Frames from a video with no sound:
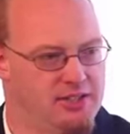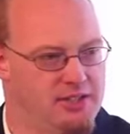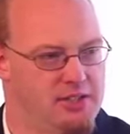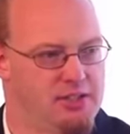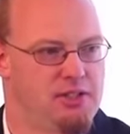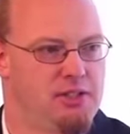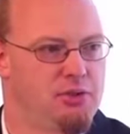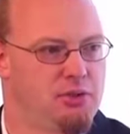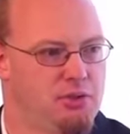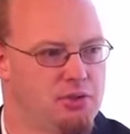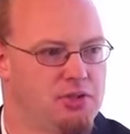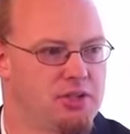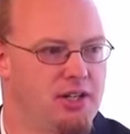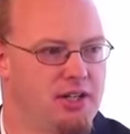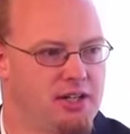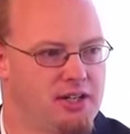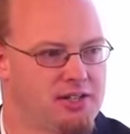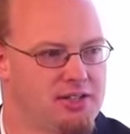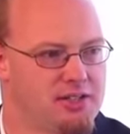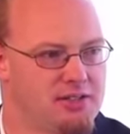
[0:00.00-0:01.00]
as a
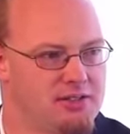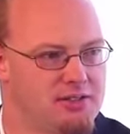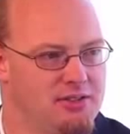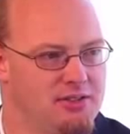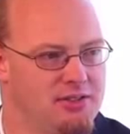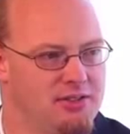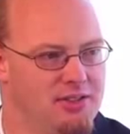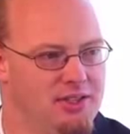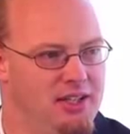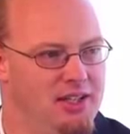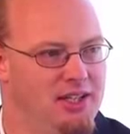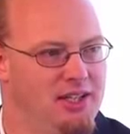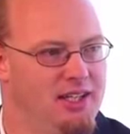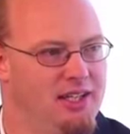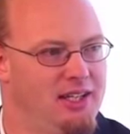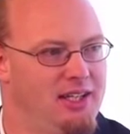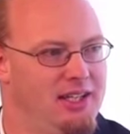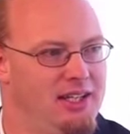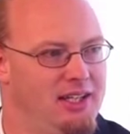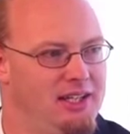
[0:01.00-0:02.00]
neurotoxin
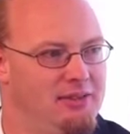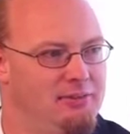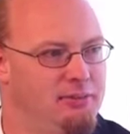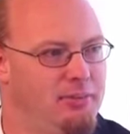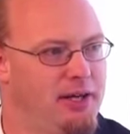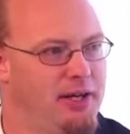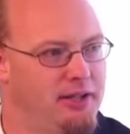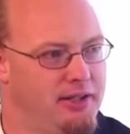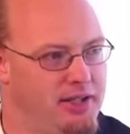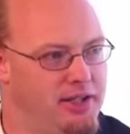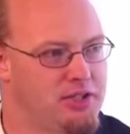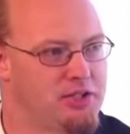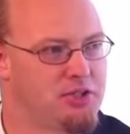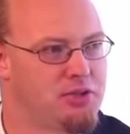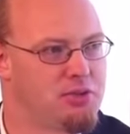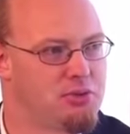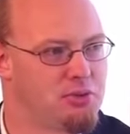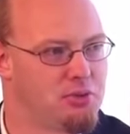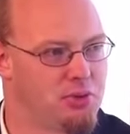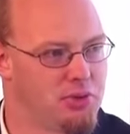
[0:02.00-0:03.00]
in
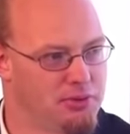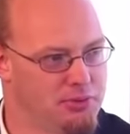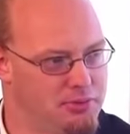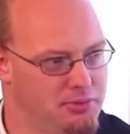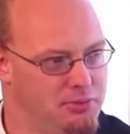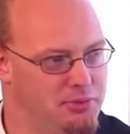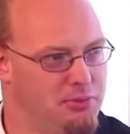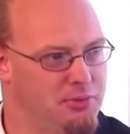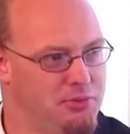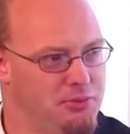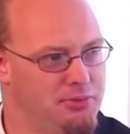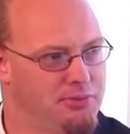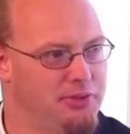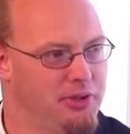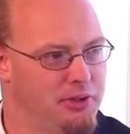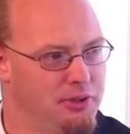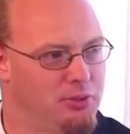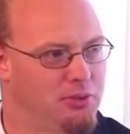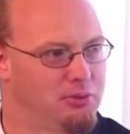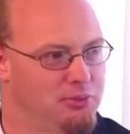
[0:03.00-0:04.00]
biological
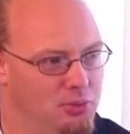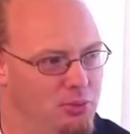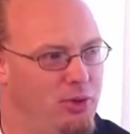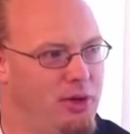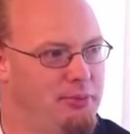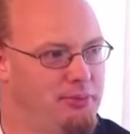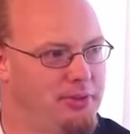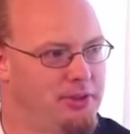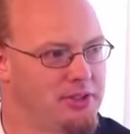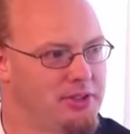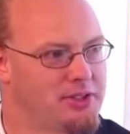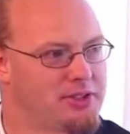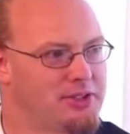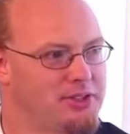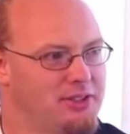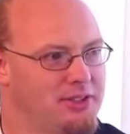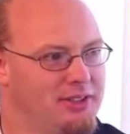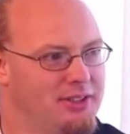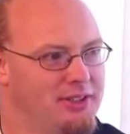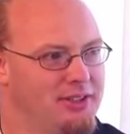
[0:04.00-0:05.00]
warfare
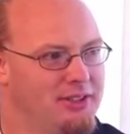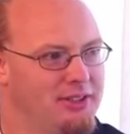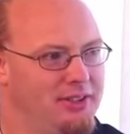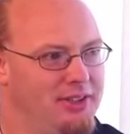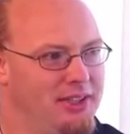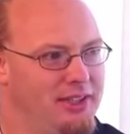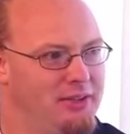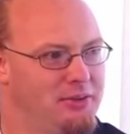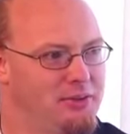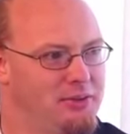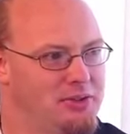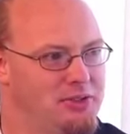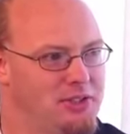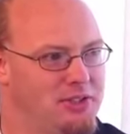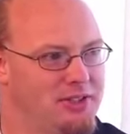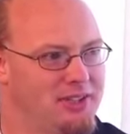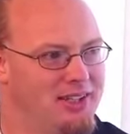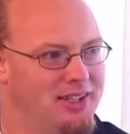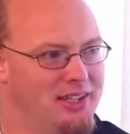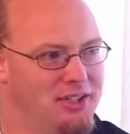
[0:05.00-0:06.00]
weapons. Okay, it
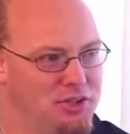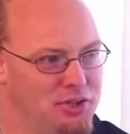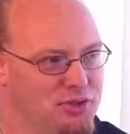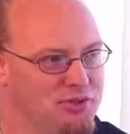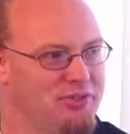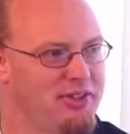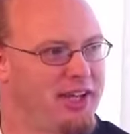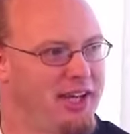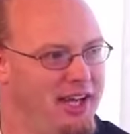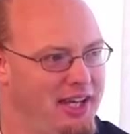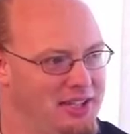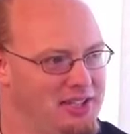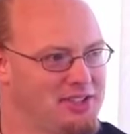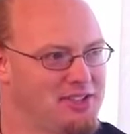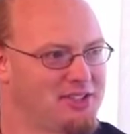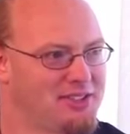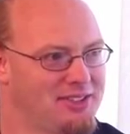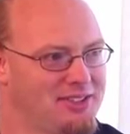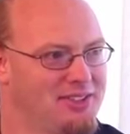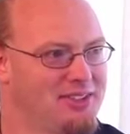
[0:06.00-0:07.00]
was a, a nerve
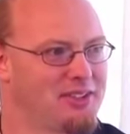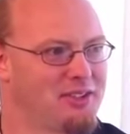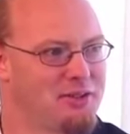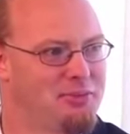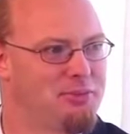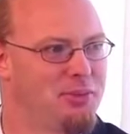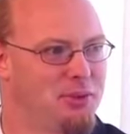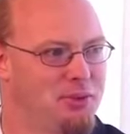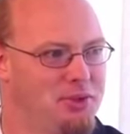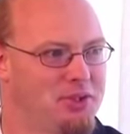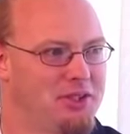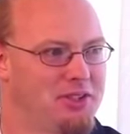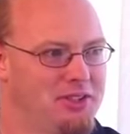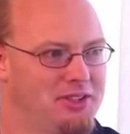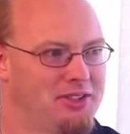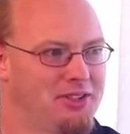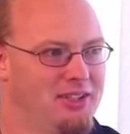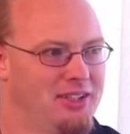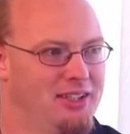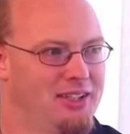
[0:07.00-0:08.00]
gas
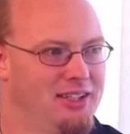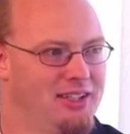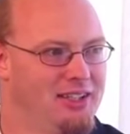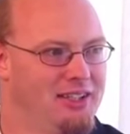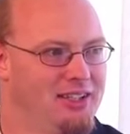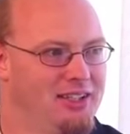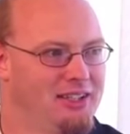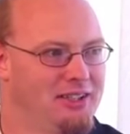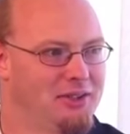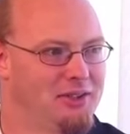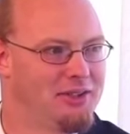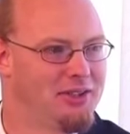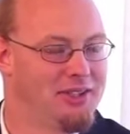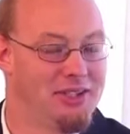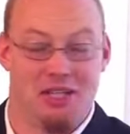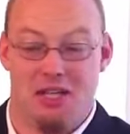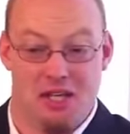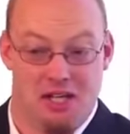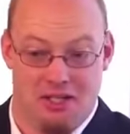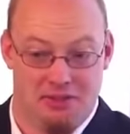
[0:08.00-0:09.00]
component.
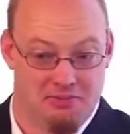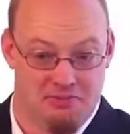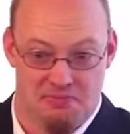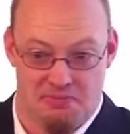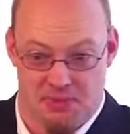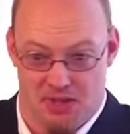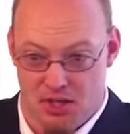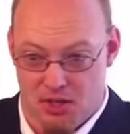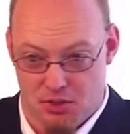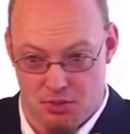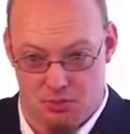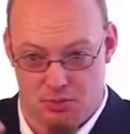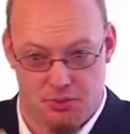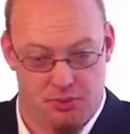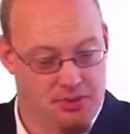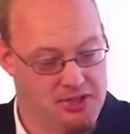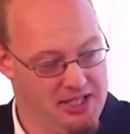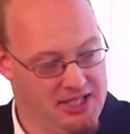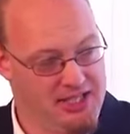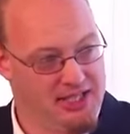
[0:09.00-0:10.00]
Okay. So
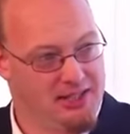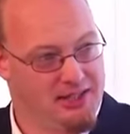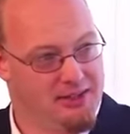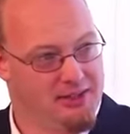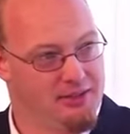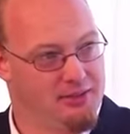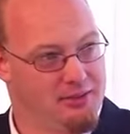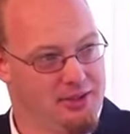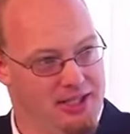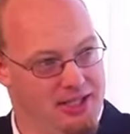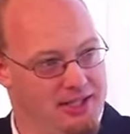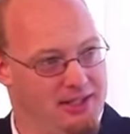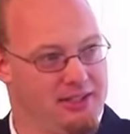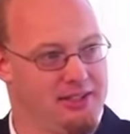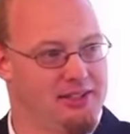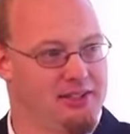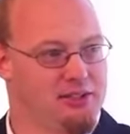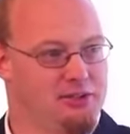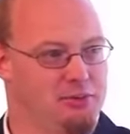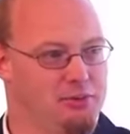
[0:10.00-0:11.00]
when we eat,
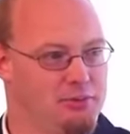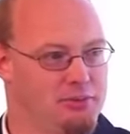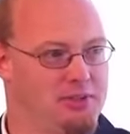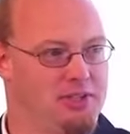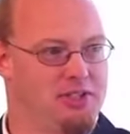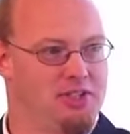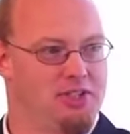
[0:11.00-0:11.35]
eat this, we